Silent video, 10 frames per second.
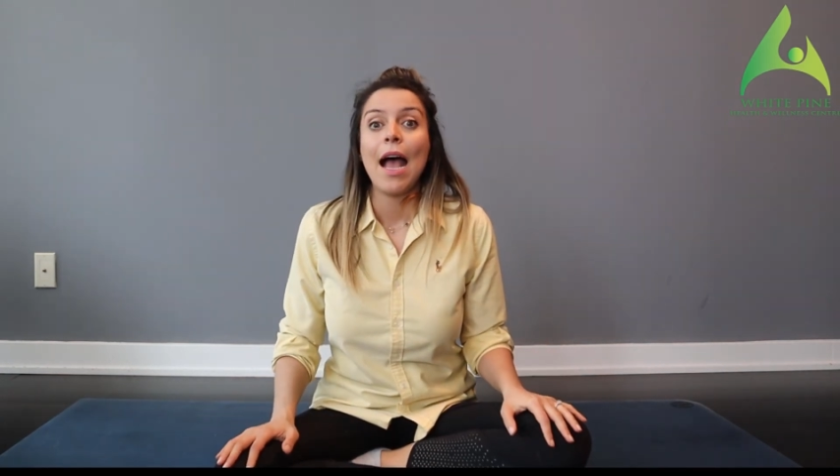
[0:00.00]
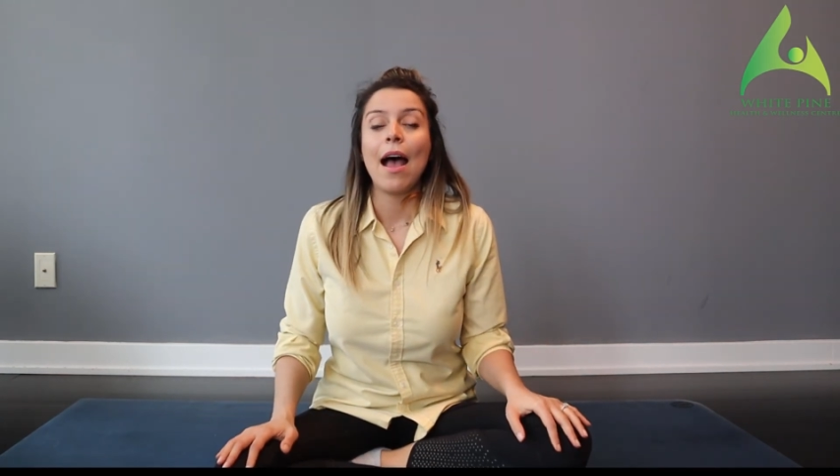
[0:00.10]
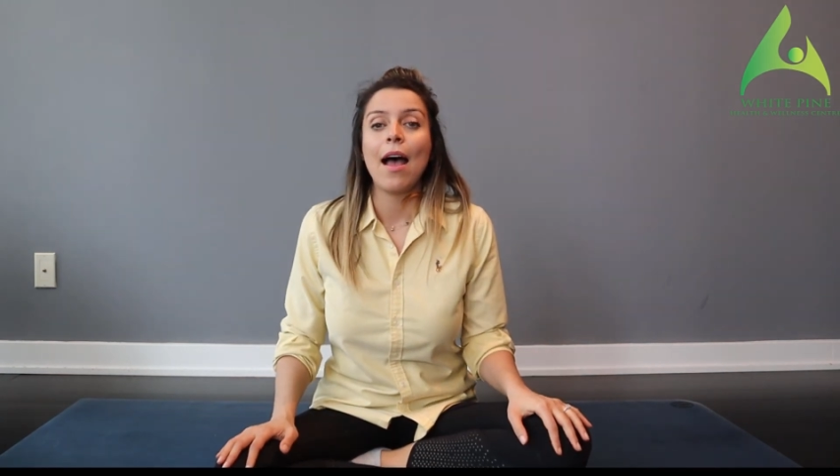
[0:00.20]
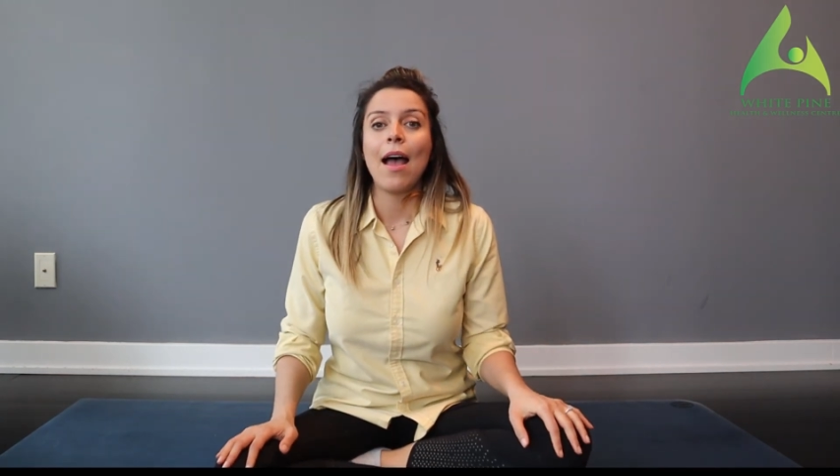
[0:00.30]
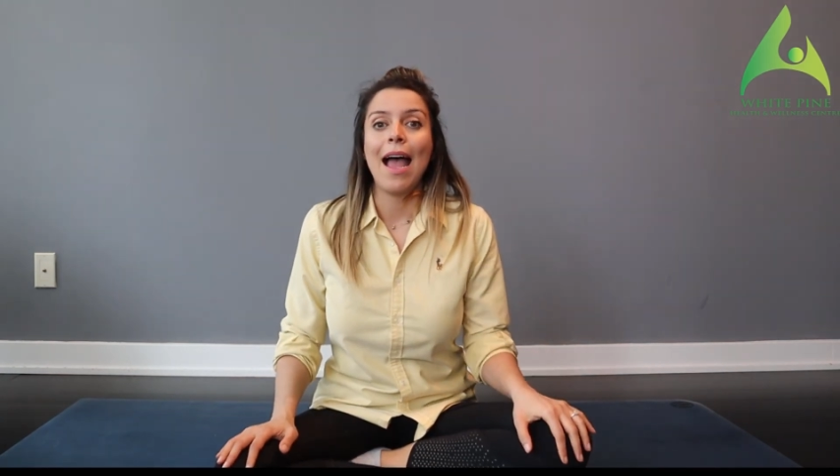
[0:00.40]

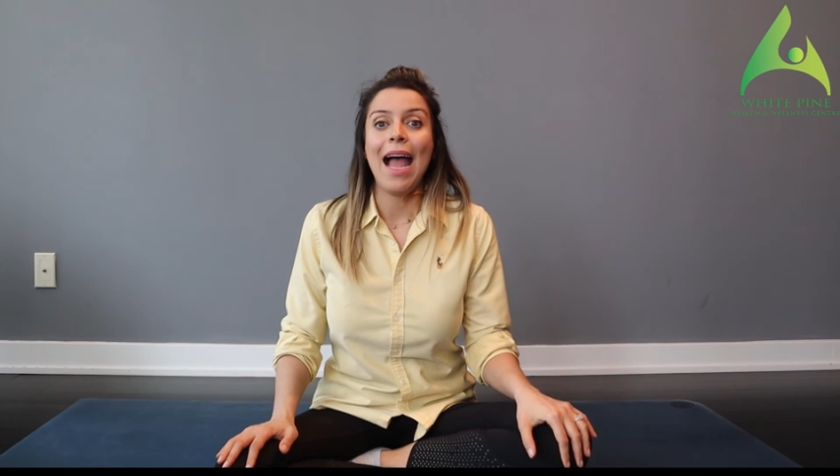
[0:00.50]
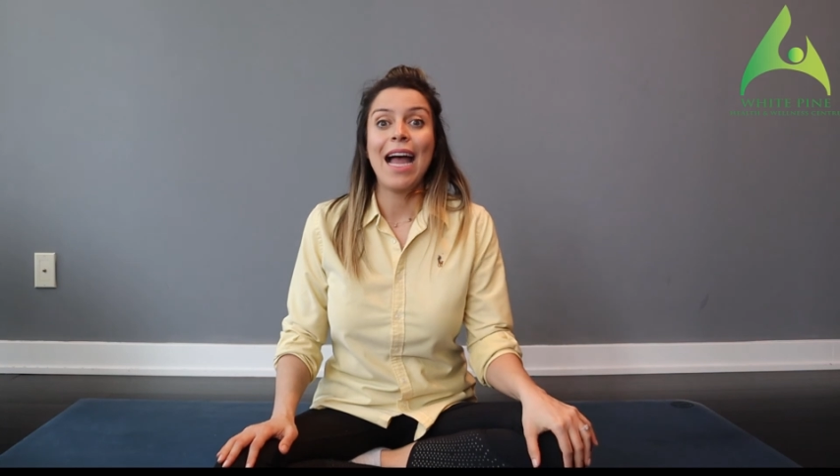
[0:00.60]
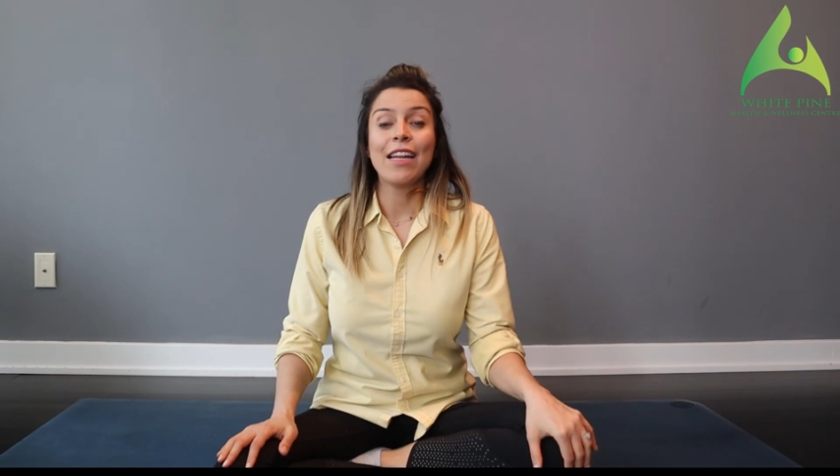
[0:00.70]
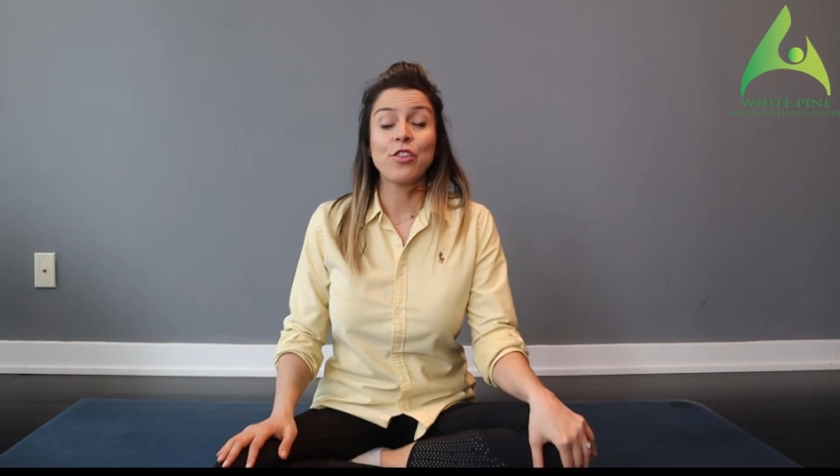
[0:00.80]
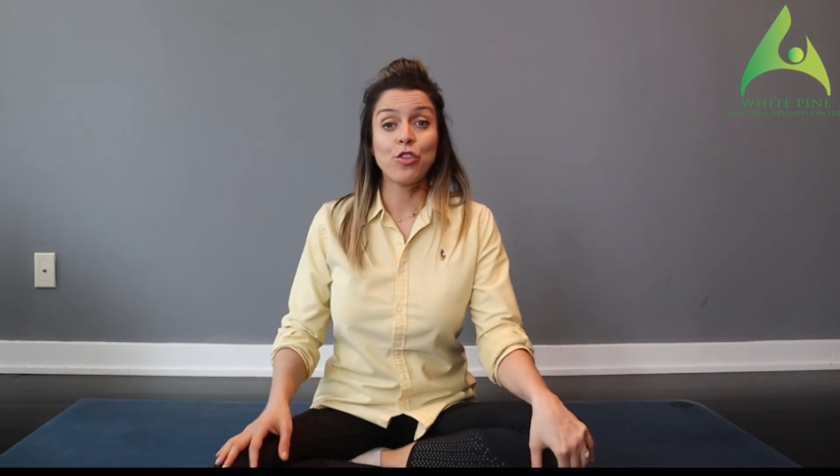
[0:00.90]

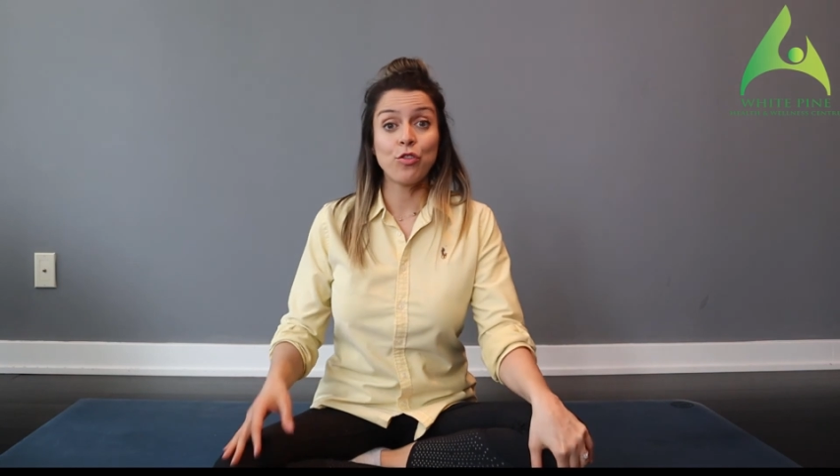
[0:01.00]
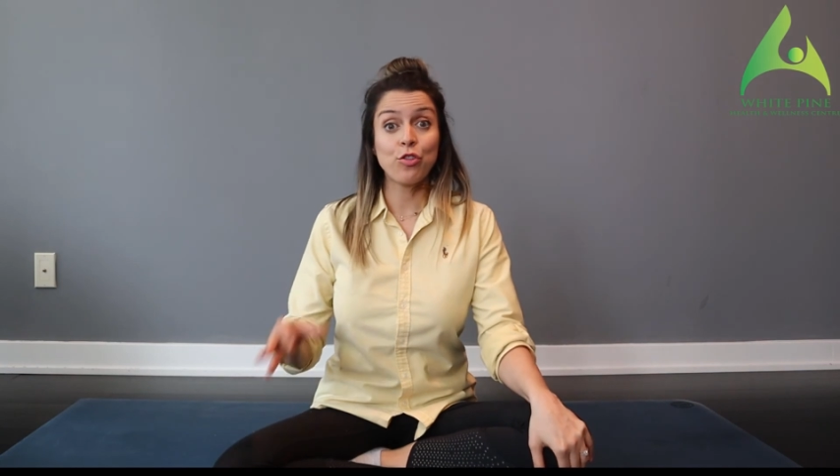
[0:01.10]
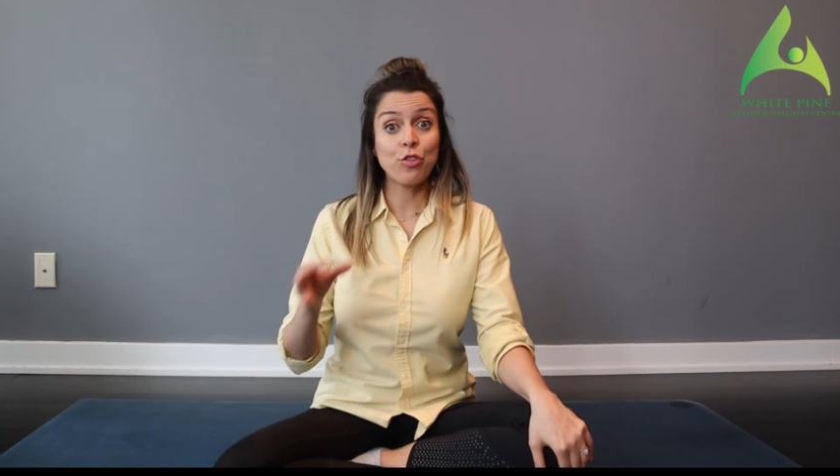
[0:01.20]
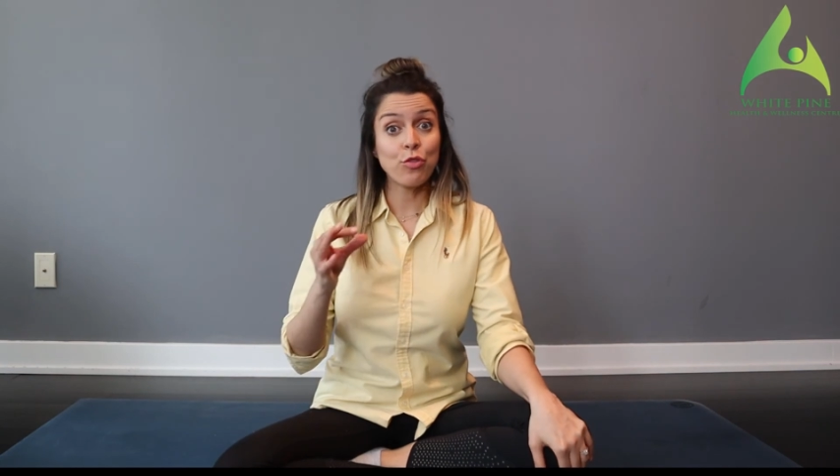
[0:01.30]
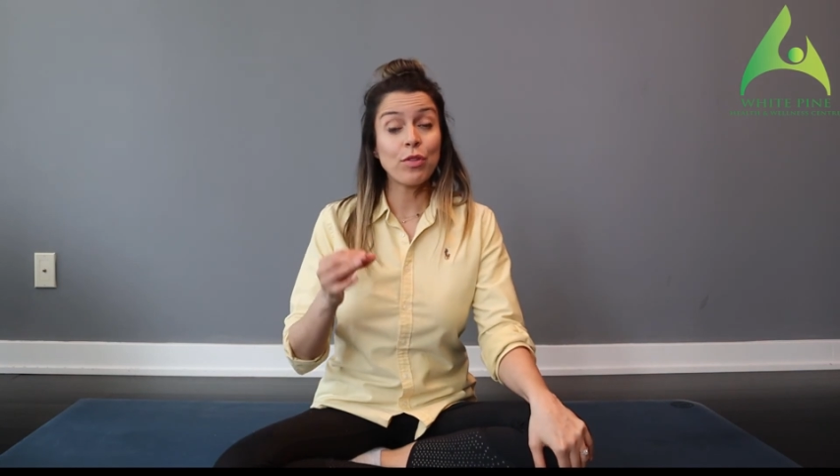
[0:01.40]
and you
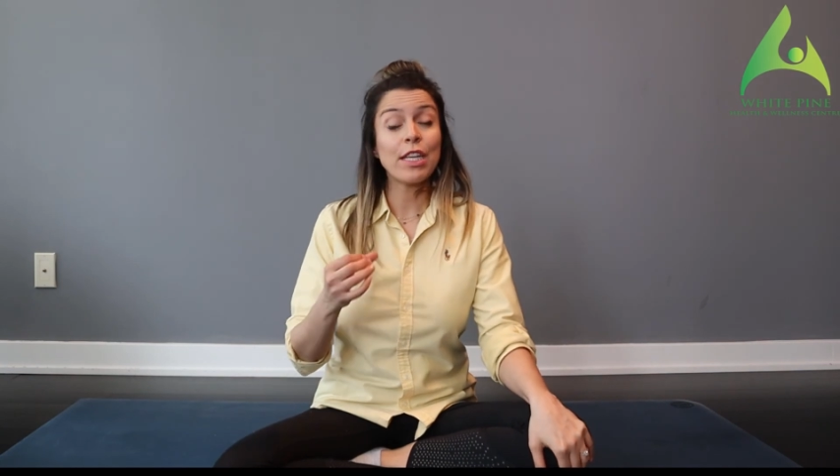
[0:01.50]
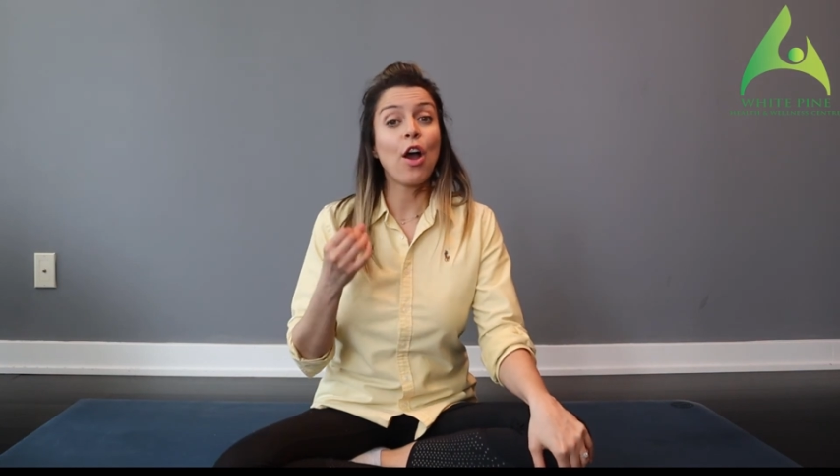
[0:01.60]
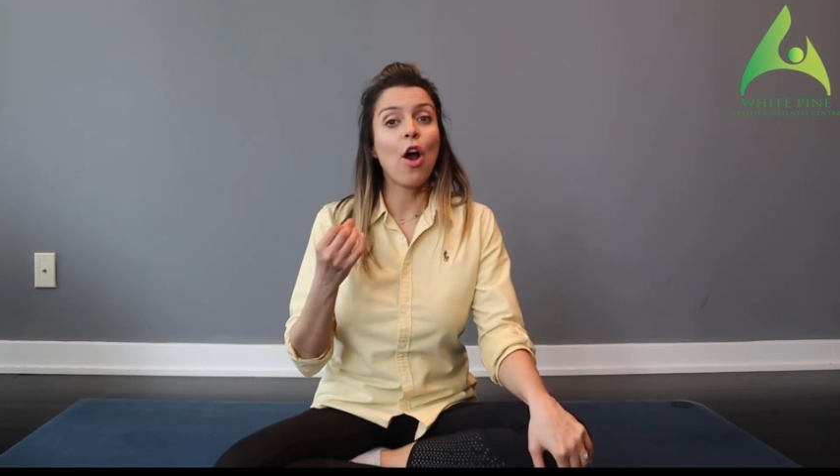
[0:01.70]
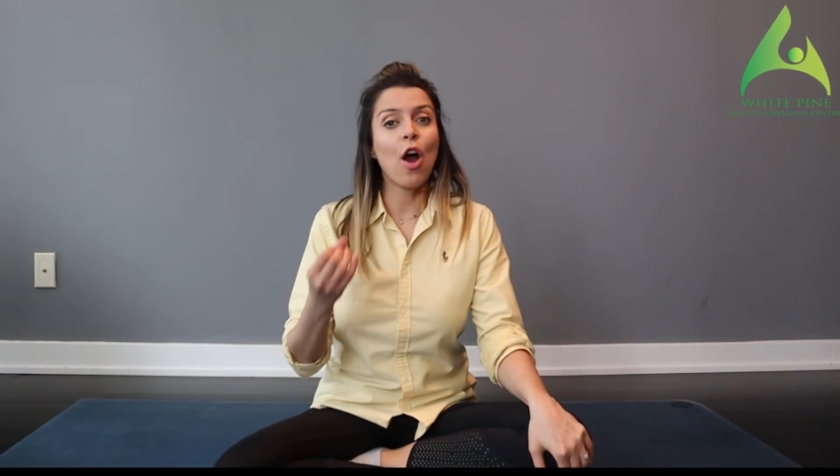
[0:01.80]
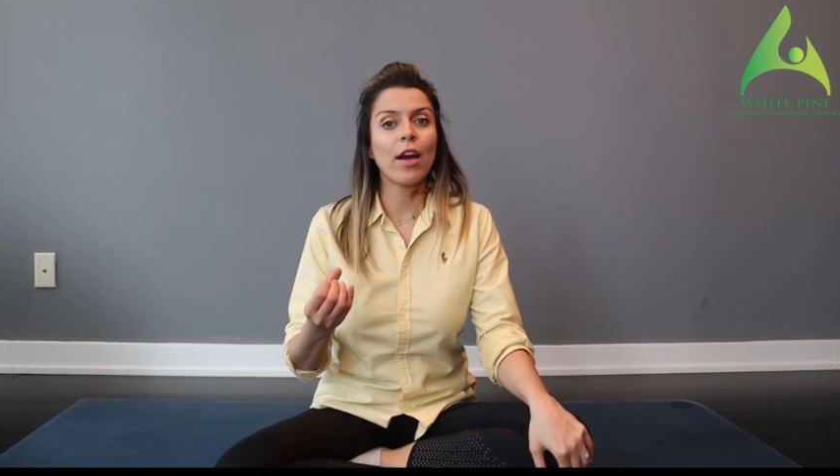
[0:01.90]

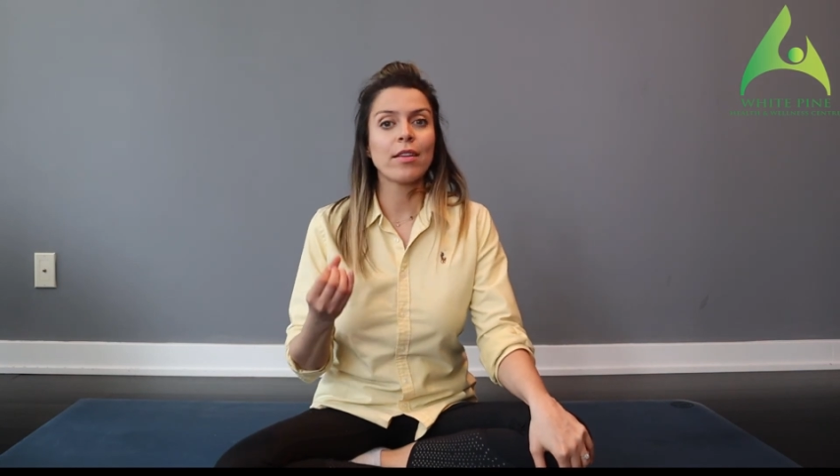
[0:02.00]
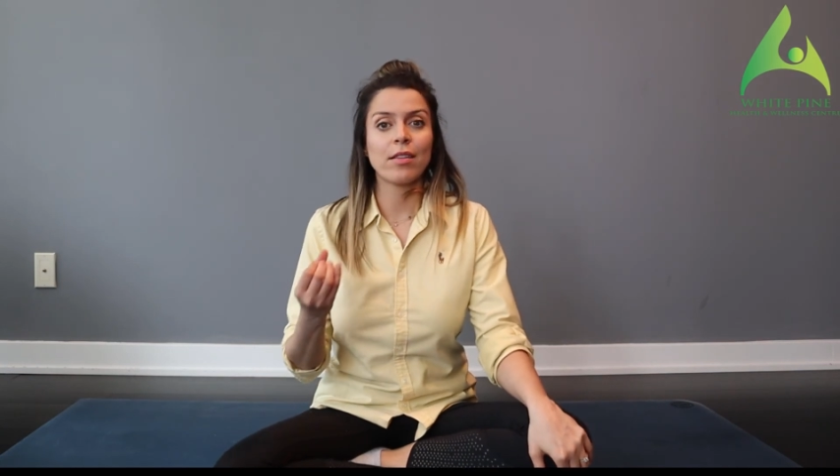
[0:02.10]
truly are